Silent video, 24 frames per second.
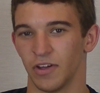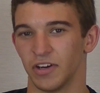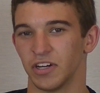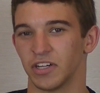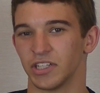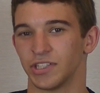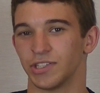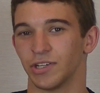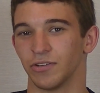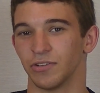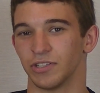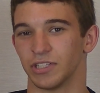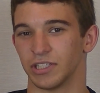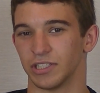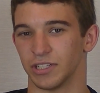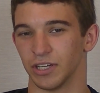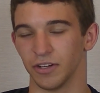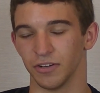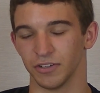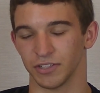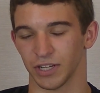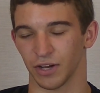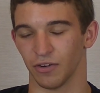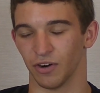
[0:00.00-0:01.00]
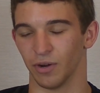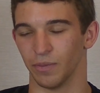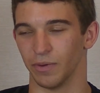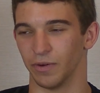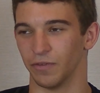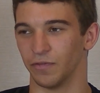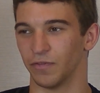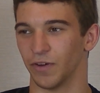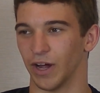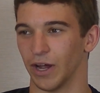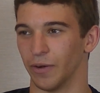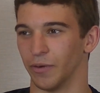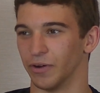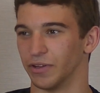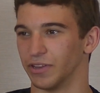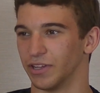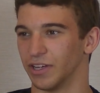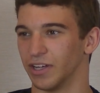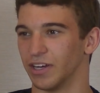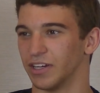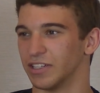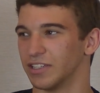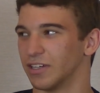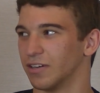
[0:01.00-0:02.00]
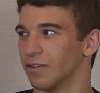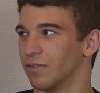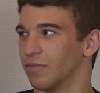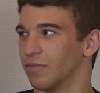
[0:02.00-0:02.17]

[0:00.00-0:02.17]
If they just showed stills, I would have been fine with it. Instead